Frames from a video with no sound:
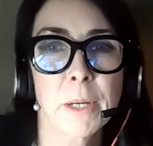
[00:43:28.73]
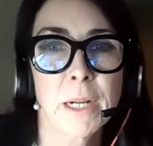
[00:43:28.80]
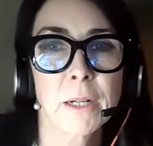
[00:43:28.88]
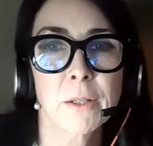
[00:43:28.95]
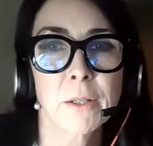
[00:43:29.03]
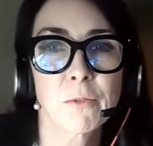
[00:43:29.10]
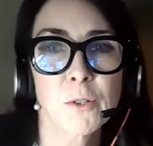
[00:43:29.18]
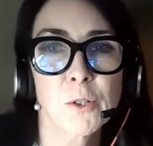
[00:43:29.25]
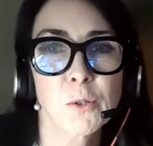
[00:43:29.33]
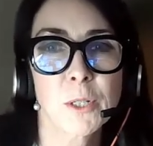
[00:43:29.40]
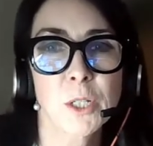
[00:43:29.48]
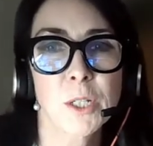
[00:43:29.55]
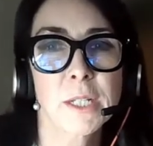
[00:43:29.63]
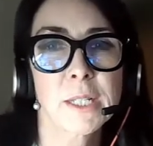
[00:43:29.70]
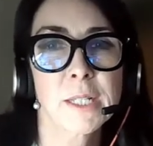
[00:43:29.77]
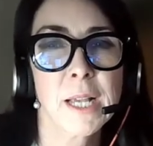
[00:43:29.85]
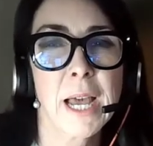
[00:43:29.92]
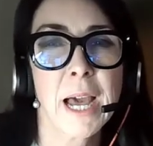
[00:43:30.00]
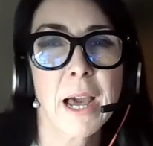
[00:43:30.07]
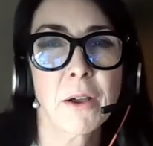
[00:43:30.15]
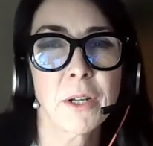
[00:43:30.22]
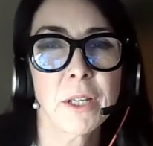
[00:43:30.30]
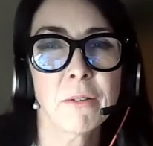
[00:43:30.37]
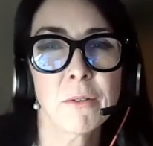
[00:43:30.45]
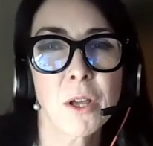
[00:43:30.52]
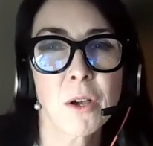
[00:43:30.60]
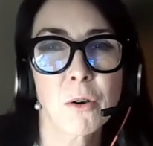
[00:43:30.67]
Para, the first question is How do
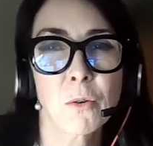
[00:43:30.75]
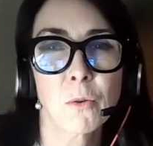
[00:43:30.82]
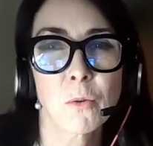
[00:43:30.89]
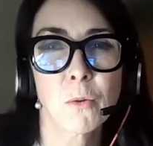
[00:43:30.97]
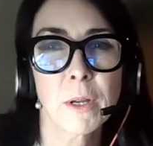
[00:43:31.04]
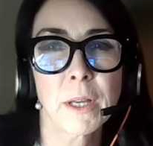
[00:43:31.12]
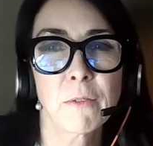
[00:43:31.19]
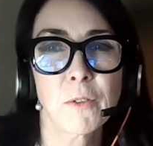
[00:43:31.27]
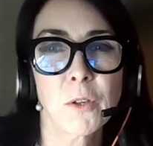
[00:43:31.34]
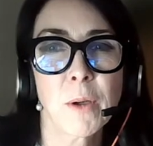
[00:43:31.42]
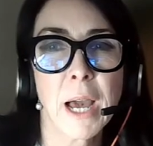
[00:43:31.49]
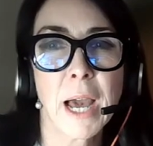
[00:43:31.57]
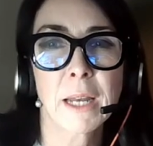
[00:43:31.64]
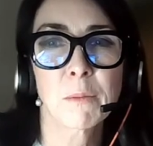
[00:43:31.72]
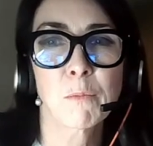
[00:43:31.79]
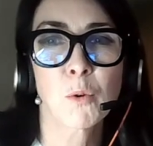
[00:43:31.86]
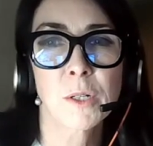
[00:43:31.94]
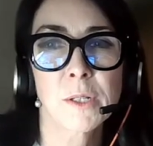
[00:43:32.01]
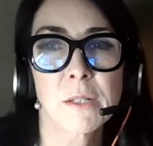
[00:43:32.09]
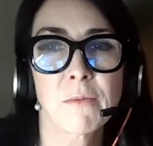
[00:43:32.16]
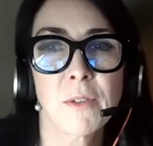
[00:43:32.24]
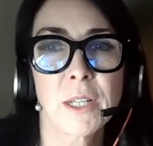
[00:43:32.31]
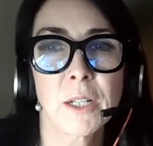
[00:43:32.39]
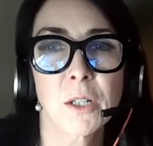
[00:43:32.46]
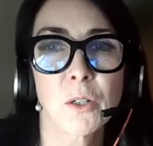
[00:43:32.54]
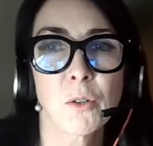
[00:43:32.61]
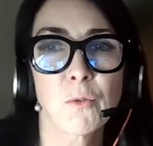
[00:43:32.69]
you know if you had a more
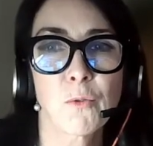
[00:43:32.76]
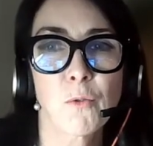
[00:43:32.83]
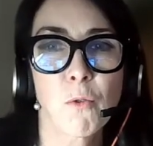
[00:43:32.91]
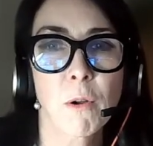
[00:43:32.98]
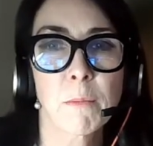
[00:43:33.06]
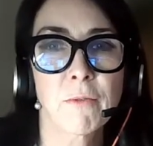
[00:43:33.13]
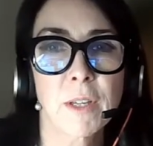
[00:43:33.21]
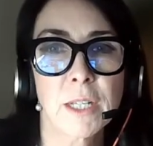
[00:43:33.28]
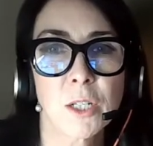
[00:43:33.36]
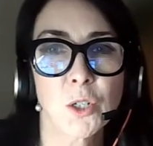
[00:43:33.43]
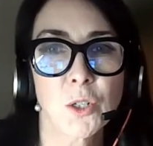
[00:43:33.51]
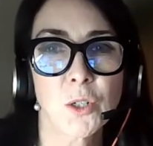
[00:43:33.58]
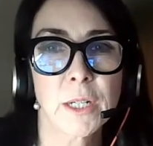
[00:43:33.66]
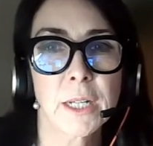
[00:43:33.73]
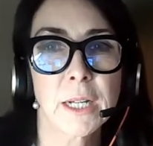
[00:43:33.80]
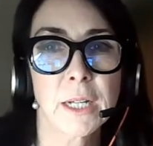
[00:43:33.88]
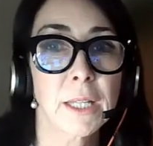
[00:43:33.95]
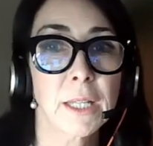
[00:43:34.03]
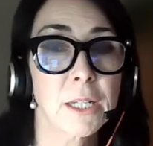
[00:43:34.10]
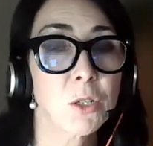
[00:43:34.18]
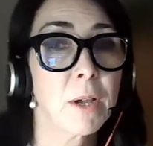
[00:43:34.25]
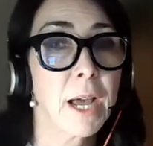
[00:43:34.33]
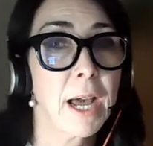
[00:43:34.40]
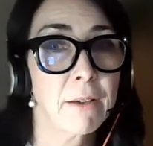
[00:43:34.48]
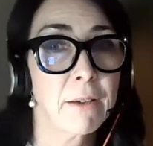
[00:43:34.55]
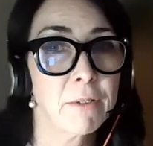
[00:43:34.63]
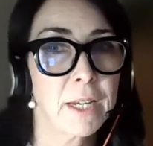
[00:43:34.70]
severe form of injury unless you
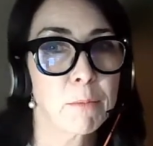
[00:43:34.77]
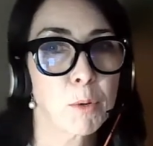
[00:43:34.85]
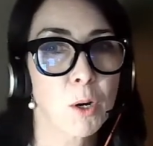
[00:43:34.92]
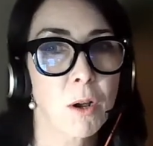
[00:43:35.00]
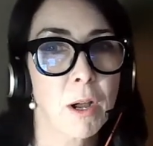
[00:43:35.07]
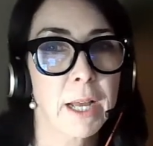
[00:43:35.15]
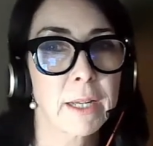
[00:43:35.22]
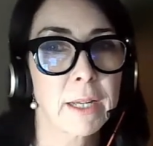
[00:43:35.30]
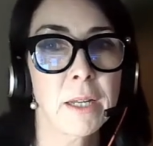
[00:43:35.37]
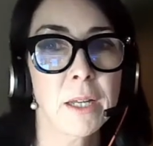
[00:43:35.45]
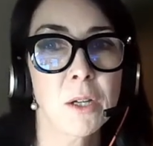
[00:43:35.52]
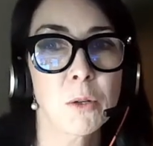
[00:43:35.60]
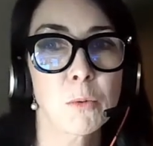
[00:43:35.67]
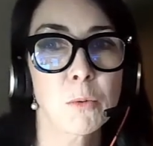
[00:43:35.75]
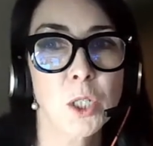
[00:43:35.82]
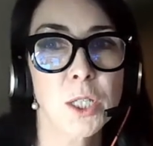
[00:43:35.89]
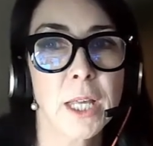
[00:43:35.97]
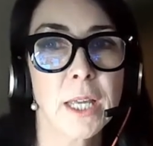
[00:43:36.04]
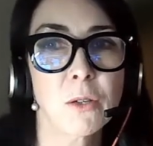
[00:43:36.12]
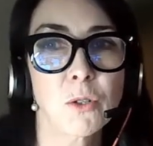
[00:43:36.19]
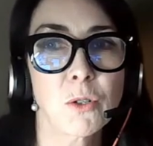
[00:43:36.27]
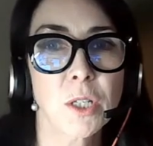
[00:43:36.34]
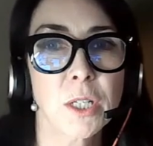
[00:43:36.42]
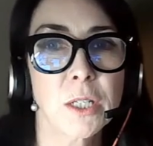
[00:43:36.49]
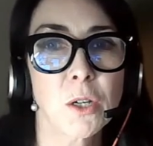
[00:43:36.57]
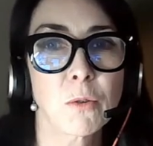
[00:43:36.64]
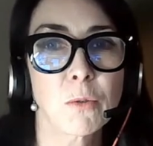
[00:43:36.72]
have an MRI, which they
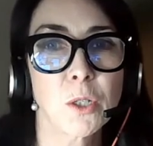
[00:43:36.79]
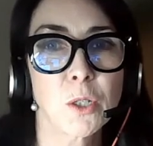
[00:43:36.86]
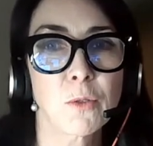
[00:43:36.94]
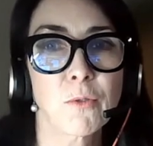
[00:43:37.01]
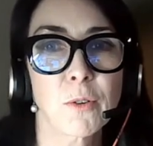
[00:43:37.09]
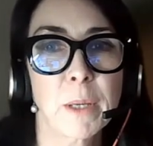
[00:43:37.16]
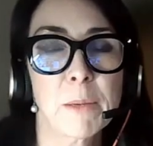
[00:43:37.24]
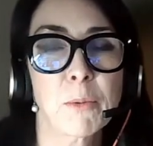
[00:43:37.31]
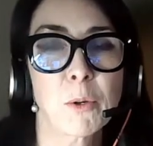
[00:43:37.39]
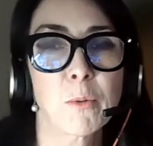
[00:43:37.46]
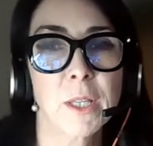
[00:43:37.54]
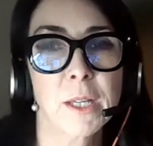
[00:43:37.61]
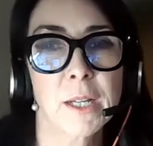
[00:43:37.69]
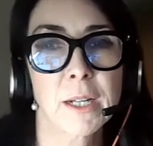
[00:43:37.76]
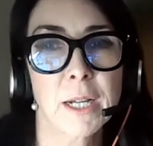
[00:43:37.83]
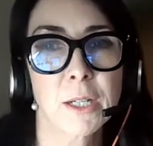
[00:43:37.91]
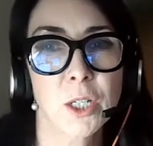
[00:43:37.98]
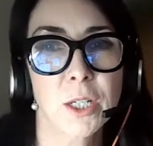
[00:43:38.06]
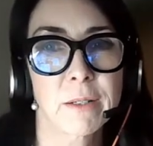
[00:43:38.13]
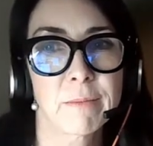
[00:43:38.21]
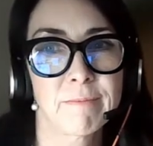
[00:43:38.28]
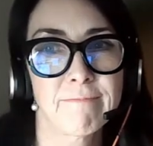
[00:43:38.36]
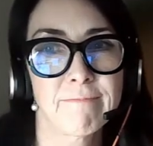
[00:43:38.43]
usually don't do for people with concussion?